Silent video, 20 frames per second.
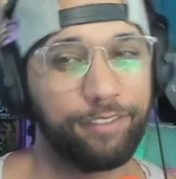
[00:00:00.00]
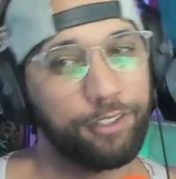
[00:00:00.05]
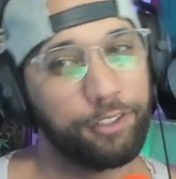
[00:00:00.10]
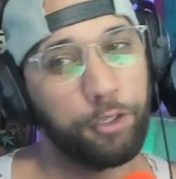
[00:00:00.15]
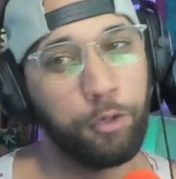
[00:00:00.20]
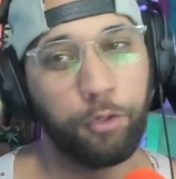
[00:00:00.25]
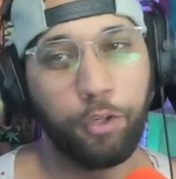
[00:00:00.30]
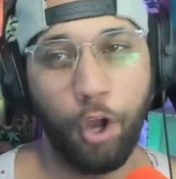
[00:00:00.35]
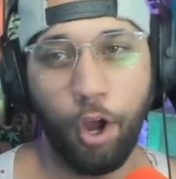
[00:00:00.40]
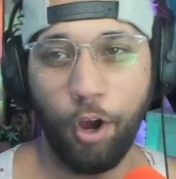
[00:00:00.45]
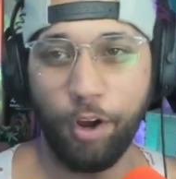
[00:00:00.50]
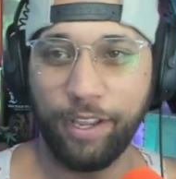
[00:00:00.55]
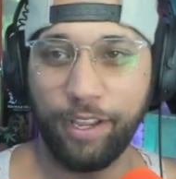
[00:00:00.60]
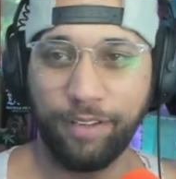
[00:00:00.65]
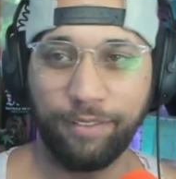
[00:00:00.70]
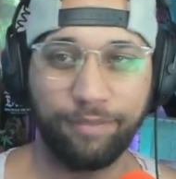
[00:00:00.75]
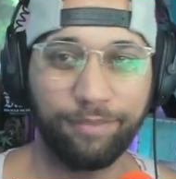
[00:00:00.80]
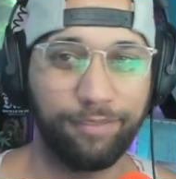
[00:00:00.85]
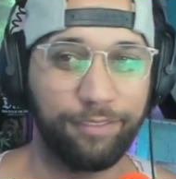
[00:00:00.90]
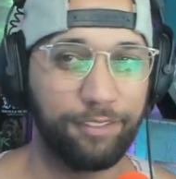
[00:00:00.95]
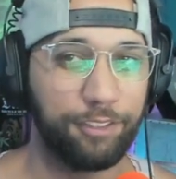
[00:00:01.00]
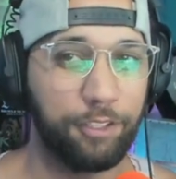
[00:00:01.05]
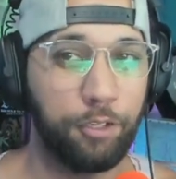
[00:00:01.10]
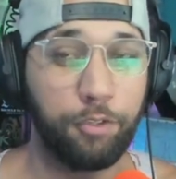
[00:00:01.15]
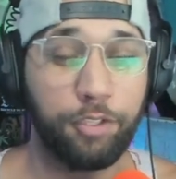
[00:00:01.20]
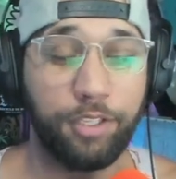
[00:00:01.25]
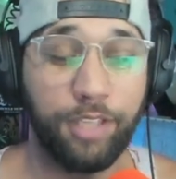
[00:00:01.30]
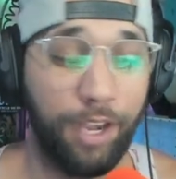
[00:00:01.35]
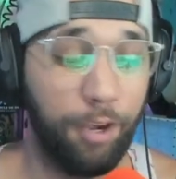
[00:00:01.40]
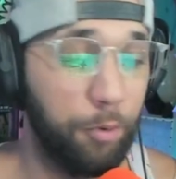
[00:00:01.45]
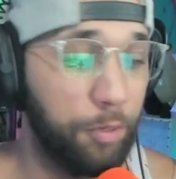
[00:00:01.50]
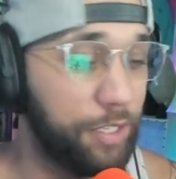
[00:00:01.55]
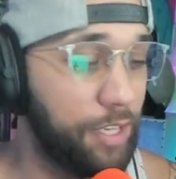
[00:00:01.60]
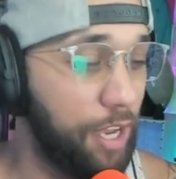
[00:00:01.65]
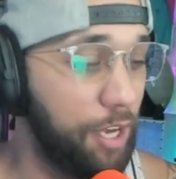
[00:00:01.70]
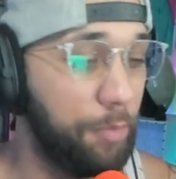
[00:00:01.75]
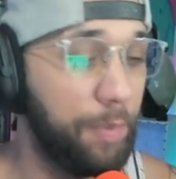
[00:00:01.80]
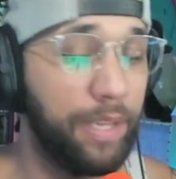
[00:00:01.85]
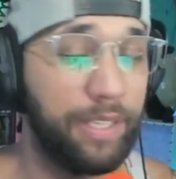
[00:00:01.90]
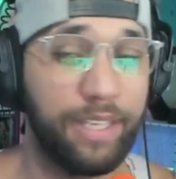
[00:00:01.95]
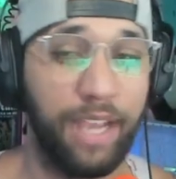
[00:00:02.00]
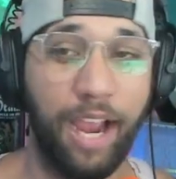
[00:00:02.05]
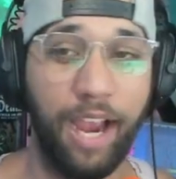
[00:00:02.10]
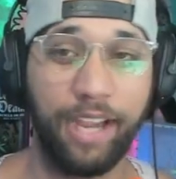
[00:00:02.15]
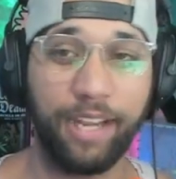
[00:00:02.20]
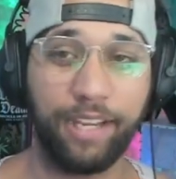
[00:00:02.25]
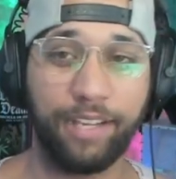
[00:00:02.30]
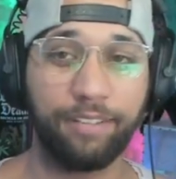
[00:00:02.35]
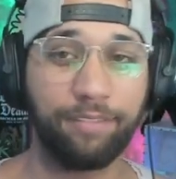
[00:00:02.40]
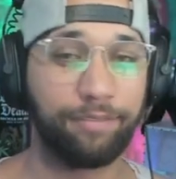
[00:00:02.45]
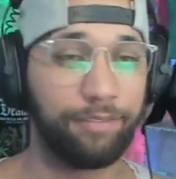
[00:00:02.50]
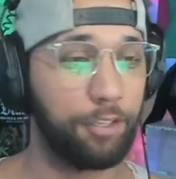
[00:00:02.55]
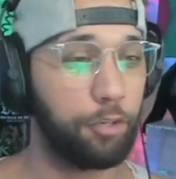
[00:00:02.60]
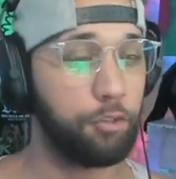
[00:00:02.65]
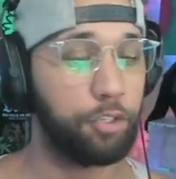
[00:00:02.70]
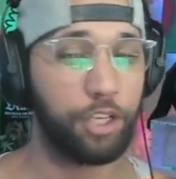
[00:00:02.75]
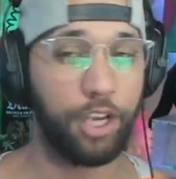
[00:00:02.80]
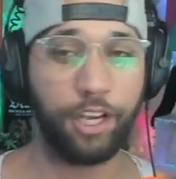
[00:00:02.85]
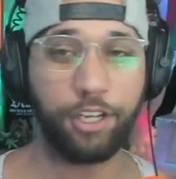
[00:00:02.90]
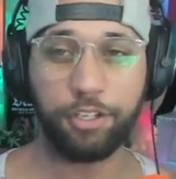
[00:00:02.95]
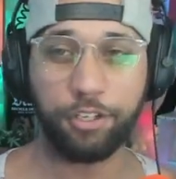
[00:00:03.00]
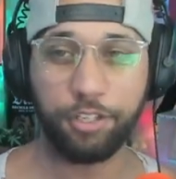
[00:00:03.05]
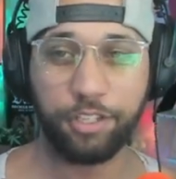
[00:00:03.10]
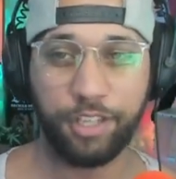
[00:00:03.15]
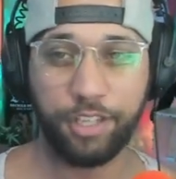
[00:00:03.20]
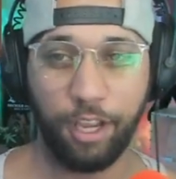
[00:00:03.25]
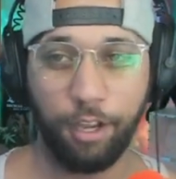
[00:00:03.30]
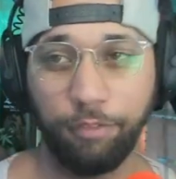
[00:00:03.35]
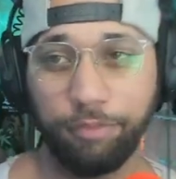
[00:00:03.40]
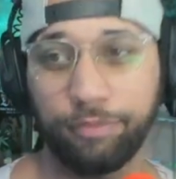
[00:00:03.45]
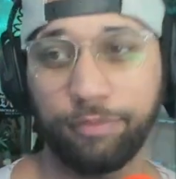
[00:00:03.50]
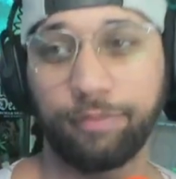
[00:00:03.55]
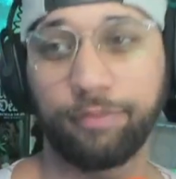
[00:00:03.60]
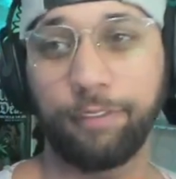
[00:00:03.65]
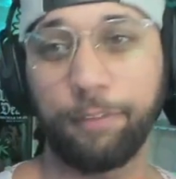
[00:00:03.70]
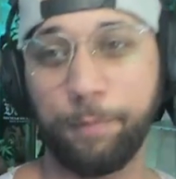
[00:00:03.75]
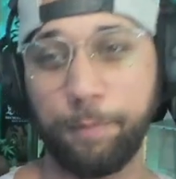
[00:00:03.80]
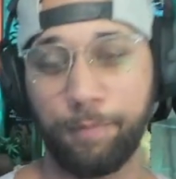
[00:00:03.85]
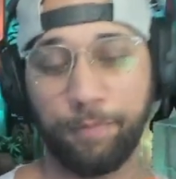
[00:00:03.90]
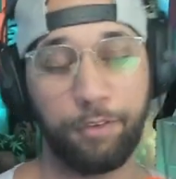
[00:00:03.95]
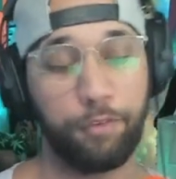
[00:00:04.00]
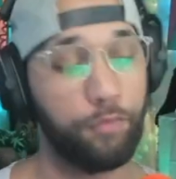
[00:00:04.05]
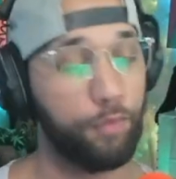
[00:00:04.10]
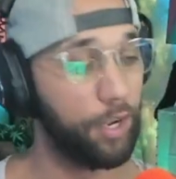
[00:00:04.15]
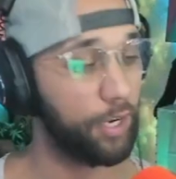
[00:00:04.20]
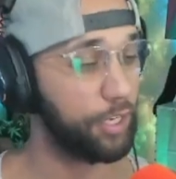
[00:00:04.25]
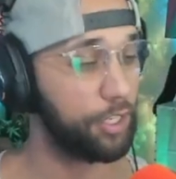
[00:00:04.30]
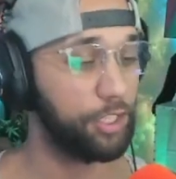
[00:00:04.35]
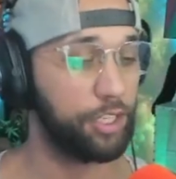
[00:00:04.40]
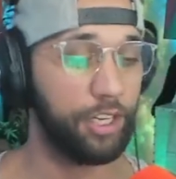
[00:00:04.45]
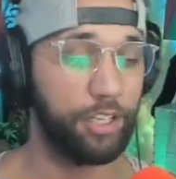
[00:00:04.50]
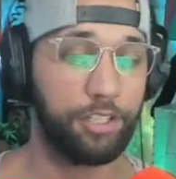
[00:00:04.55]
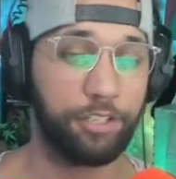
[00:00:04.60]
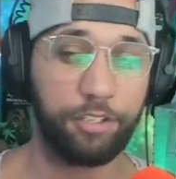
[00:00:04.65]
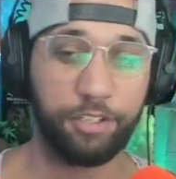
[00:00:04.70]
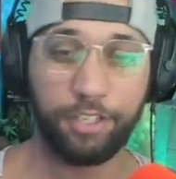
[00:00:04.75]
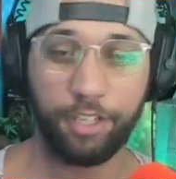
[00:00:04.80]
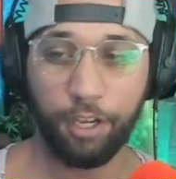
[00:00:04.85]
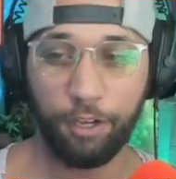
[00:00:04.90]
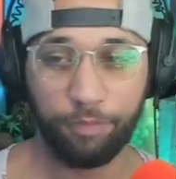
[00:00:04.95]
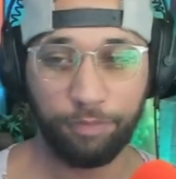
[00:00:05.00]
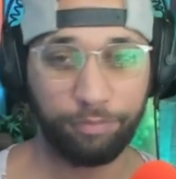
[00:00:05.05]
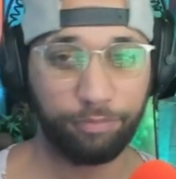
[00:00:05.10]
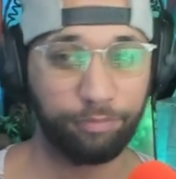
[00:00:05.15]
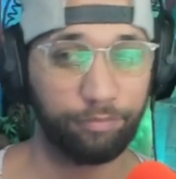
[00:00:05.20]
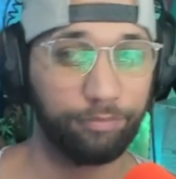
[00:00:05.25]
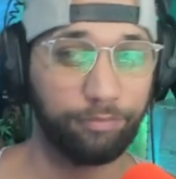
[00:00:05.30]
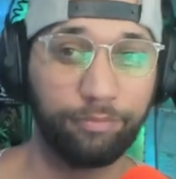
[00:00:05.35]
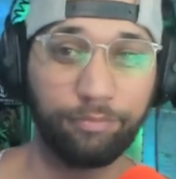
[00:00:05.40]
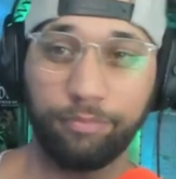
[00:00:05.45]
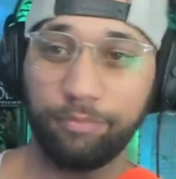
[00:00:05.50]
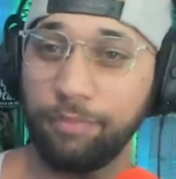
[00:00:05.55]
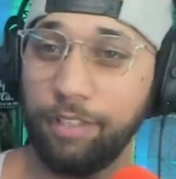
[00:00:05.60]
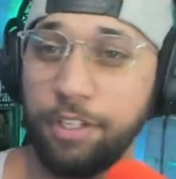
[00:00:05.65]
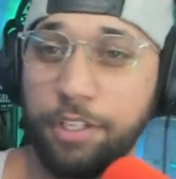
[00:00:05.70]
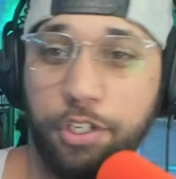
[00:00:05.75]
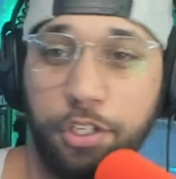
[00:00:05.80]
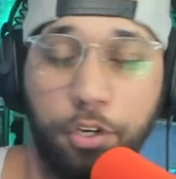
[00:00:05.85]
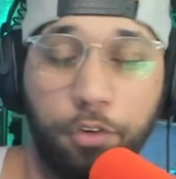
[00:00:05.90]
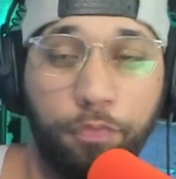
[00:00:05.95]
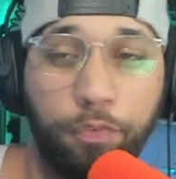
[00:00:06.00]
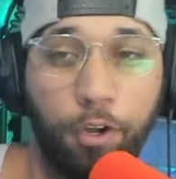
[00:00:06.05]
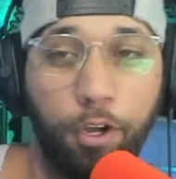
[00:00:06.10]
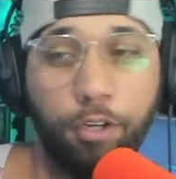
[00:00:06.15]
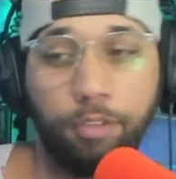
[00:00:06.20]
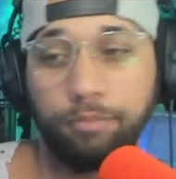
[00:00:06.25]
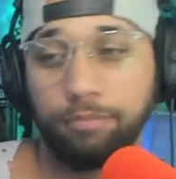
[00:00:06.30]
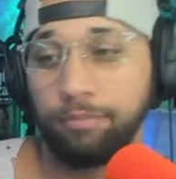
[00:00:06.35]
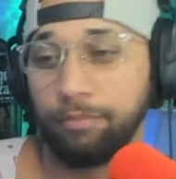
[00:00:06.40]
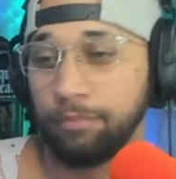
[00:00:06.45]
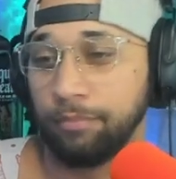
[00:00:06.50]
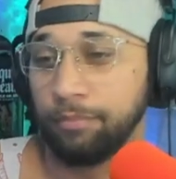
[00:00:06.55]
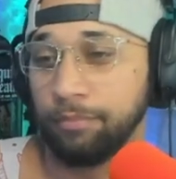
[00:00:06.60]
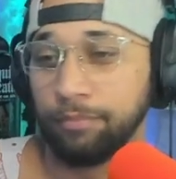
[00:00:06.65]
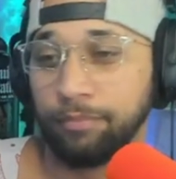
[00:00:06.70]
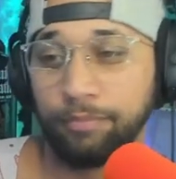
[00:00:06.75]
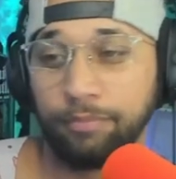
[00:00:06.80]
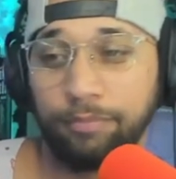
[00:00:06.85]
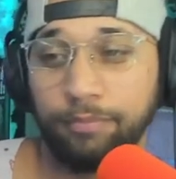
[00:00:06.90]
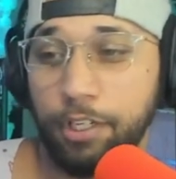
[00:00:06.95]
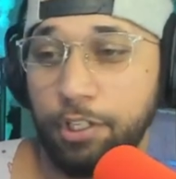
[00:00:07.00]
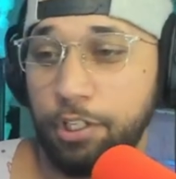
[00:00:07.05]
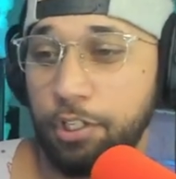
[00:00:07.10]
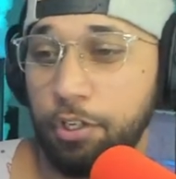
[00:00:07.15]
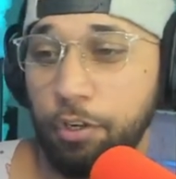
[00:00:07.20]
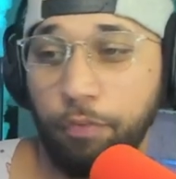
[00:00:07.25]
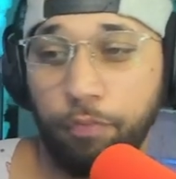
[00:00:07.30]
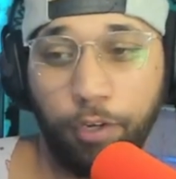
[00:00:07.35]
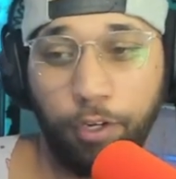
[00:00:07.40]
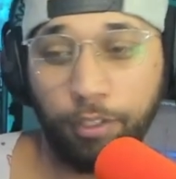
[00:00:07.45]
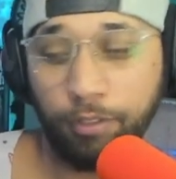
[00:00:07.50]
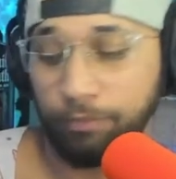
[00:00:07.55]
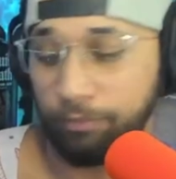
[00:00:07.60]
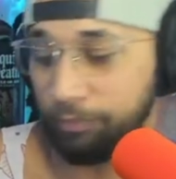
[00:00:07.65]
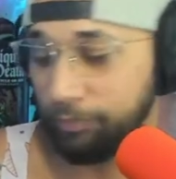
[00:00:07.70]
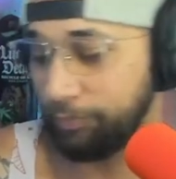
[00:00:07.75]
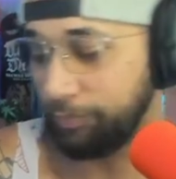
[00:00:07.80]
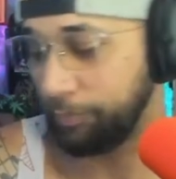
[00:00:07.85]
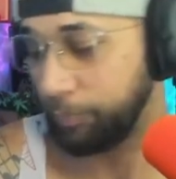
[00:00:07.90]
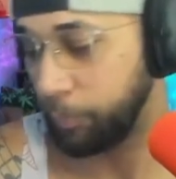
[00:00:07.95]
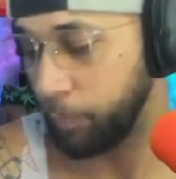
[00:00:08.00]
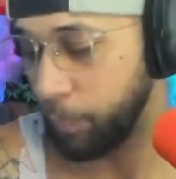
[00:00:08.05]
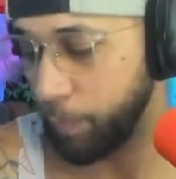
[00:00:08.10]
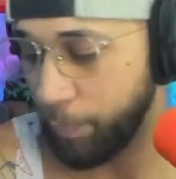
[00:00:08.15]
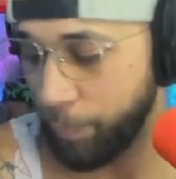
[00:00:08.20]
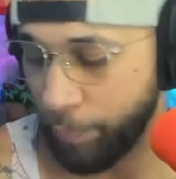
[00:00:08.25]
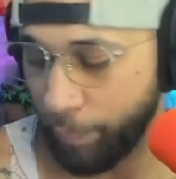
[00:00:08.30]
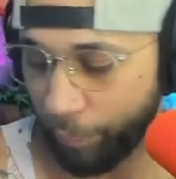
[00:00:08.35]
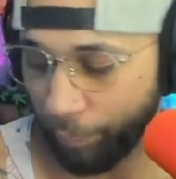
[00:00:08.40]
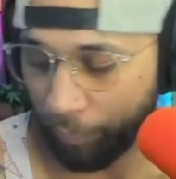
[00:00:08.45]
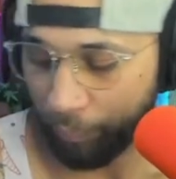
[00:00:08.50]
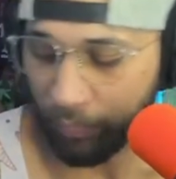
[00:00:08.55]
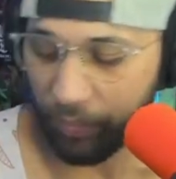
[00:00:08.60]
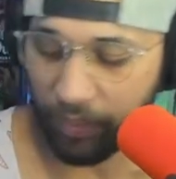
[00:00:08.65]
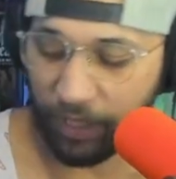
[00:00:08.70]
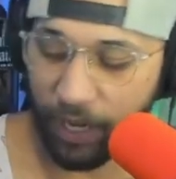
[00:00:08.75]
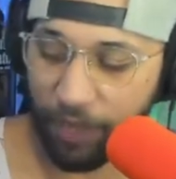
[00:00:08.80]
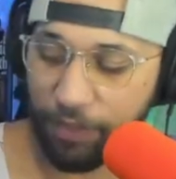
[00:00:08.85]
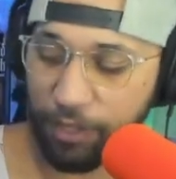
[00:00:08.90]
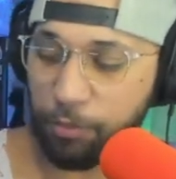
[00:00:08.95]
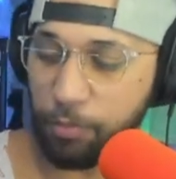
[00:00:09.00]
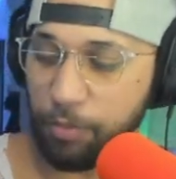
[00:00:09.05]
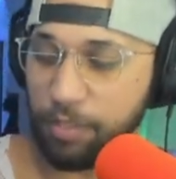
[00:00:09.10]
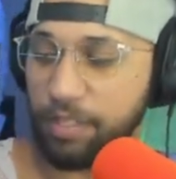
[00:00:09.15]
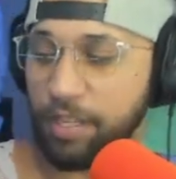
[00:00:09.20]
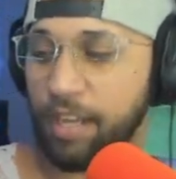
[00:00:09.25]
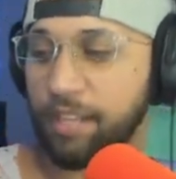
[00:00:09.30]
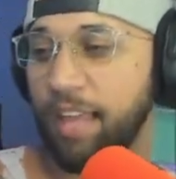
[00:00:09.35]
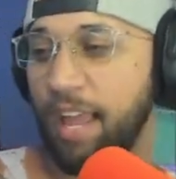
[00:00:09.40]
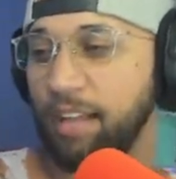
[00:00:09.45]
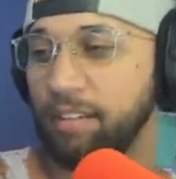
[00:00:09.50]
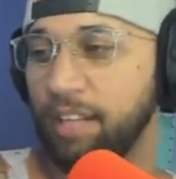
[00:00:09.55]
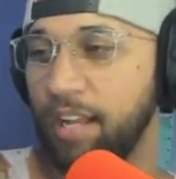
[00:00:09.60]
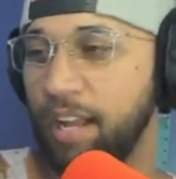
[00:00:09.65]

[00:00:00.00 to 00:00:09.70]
You called it. You said it was gonna be tiny. You jinxed yourself. You fucking jinxed yourself. This is your fault. This is your fault. Yeah, this one's like that.